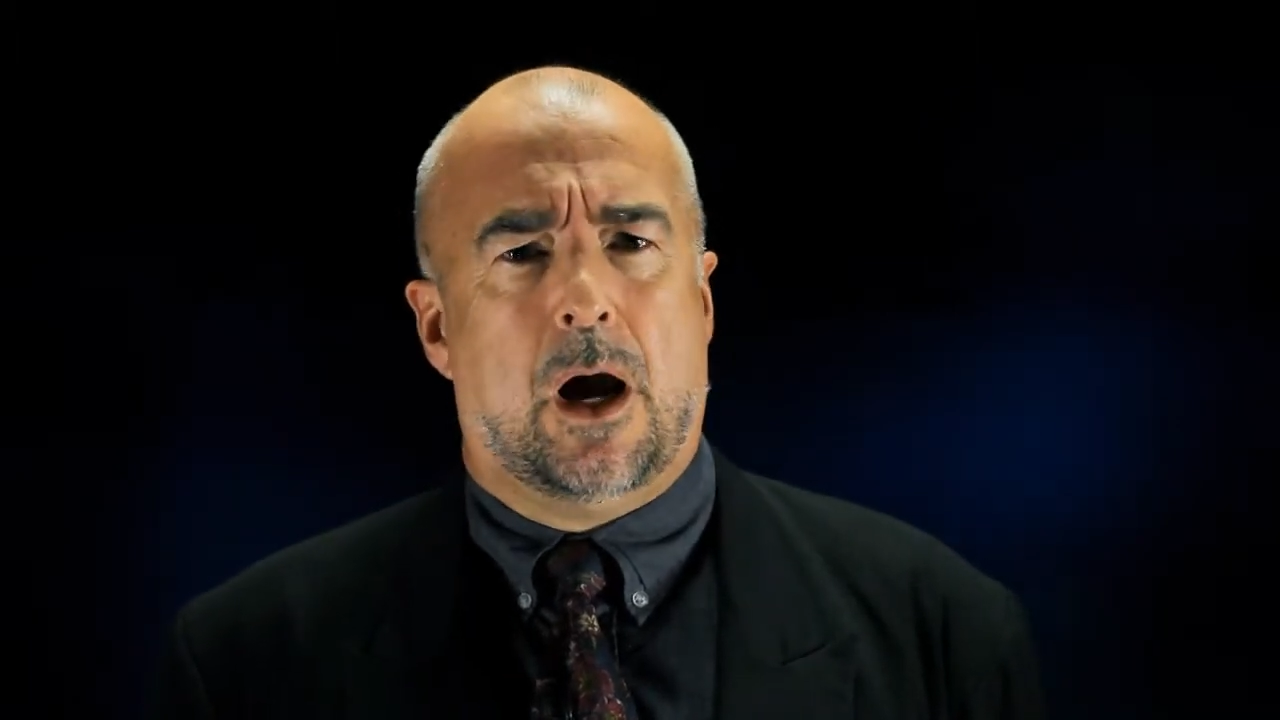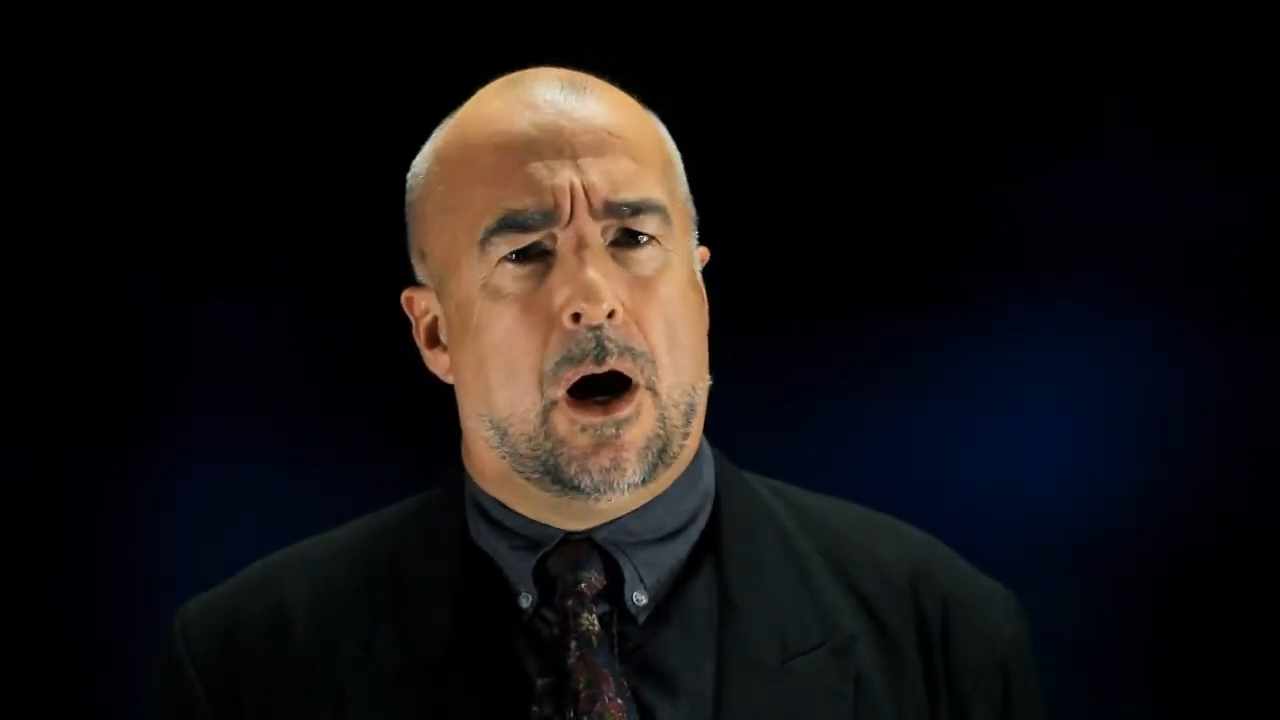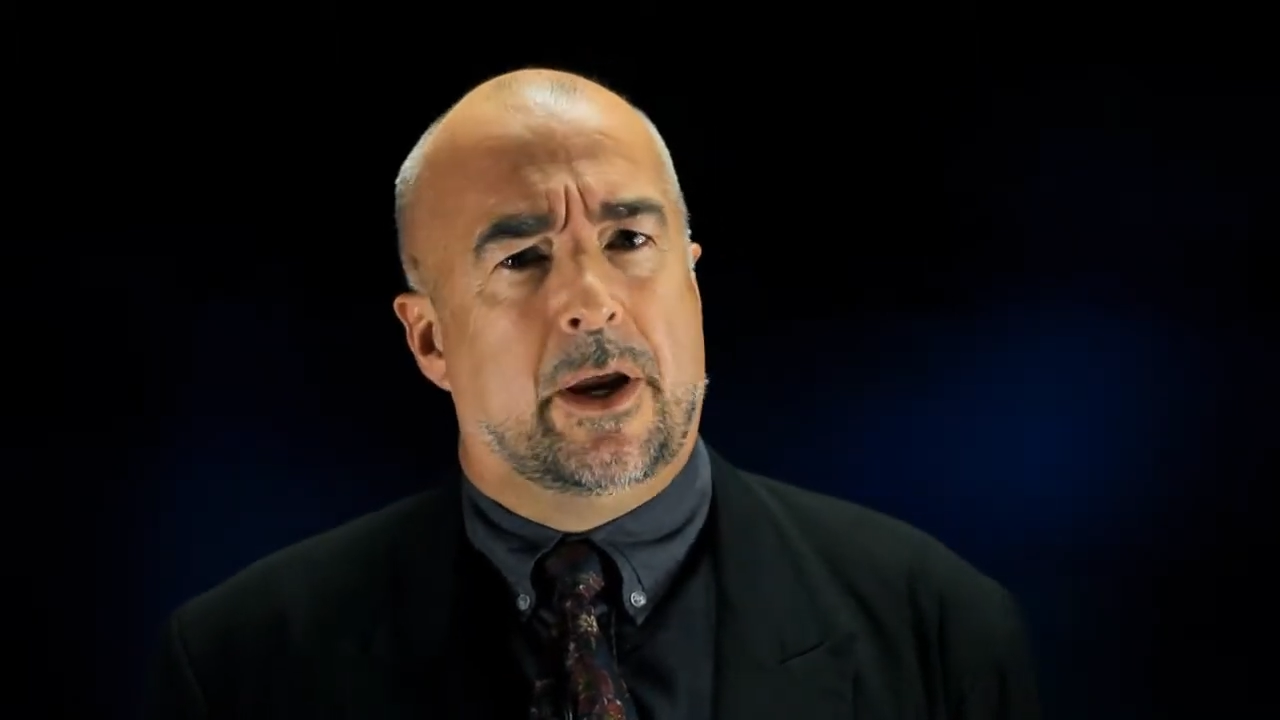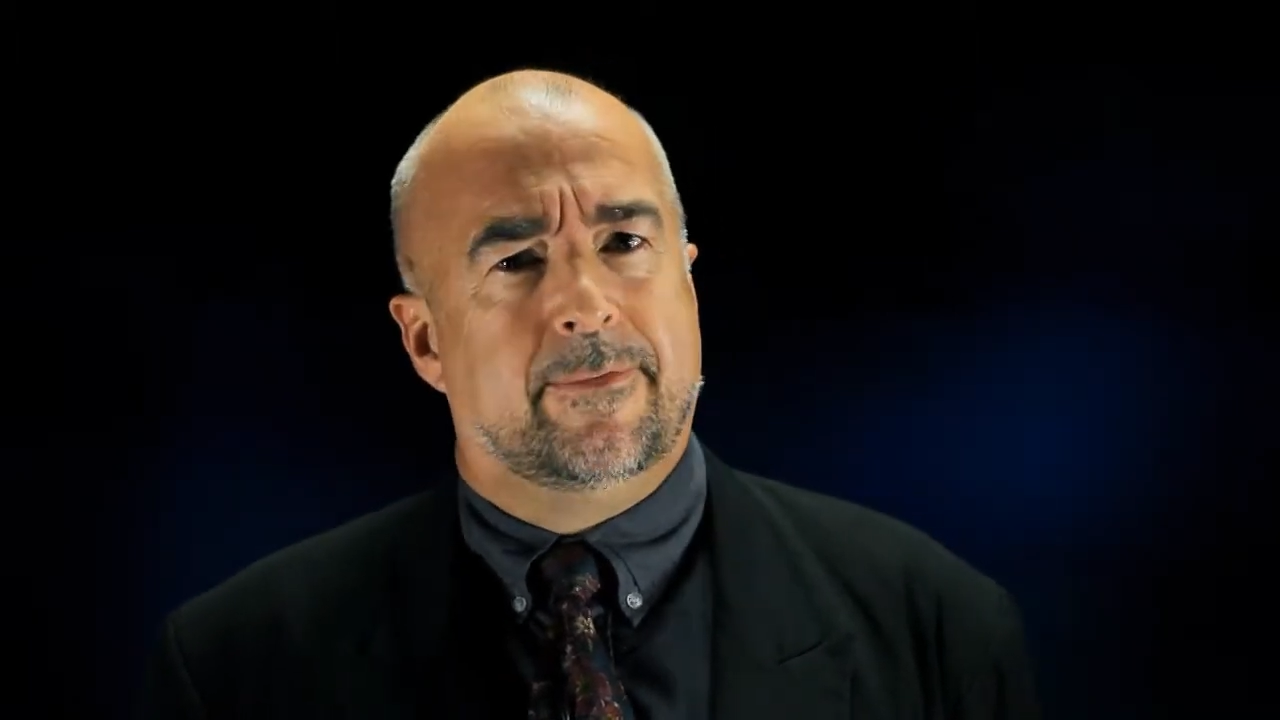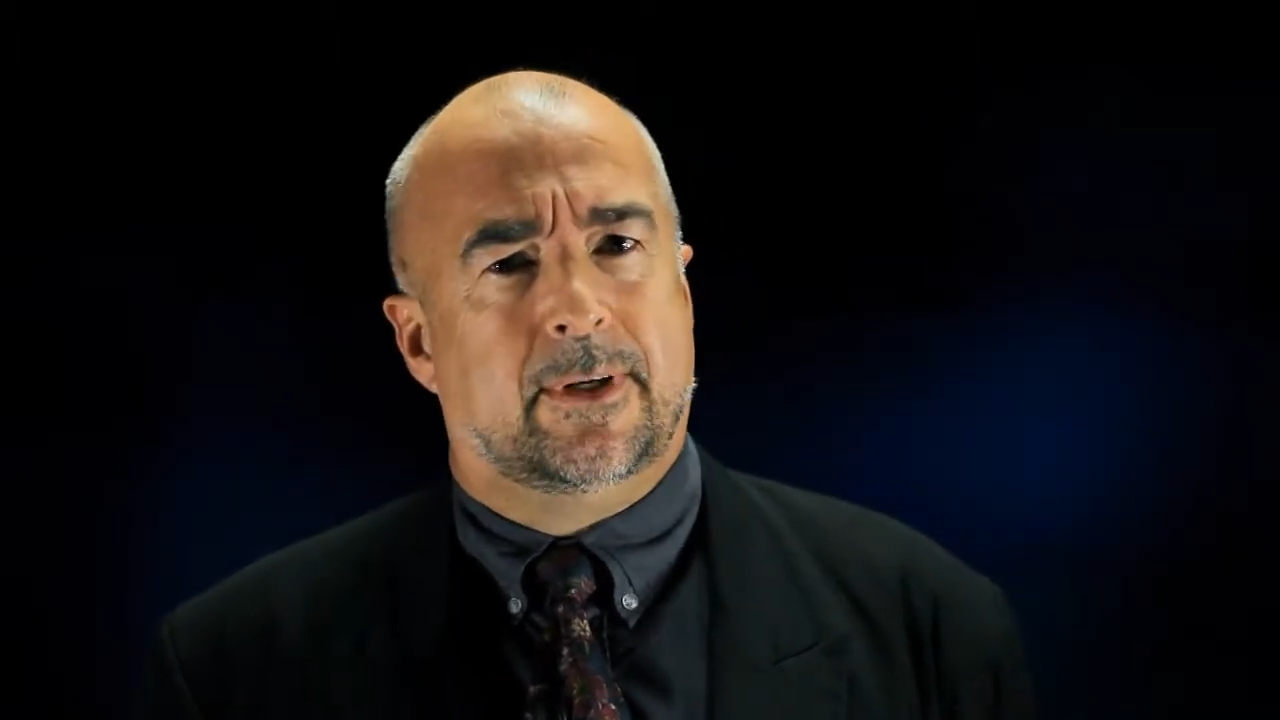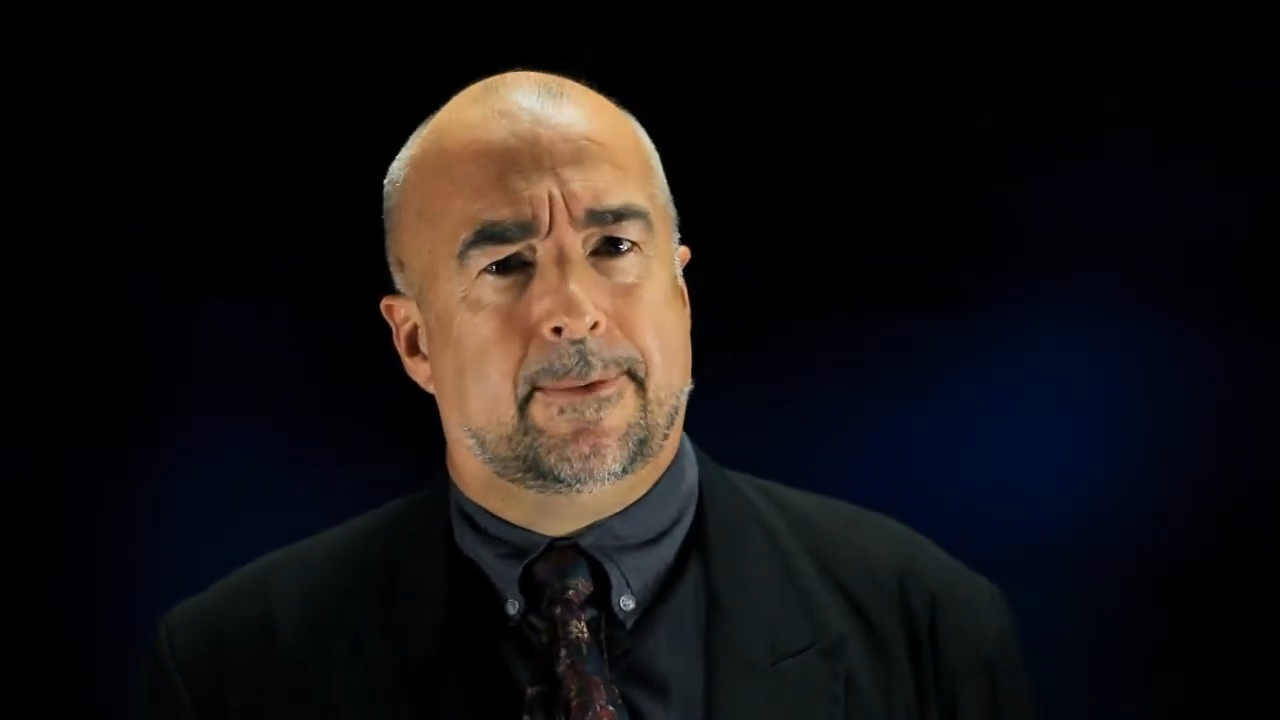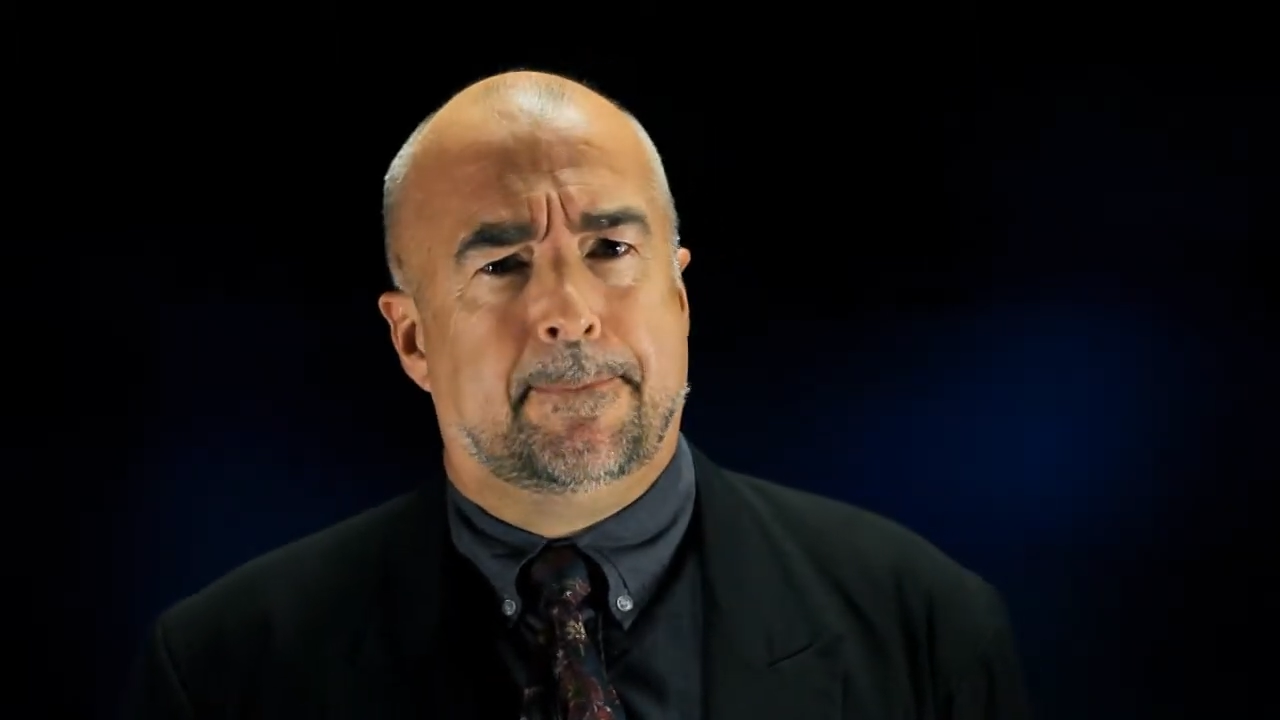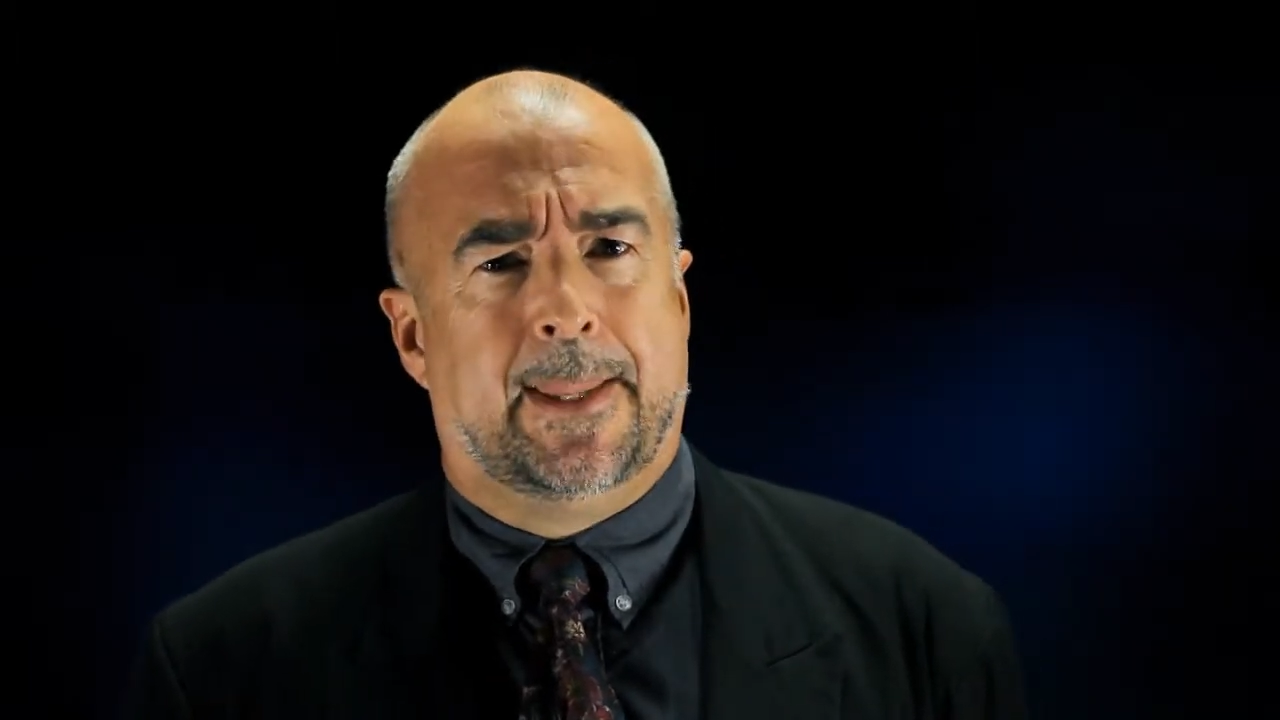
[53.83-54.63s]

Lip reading: However,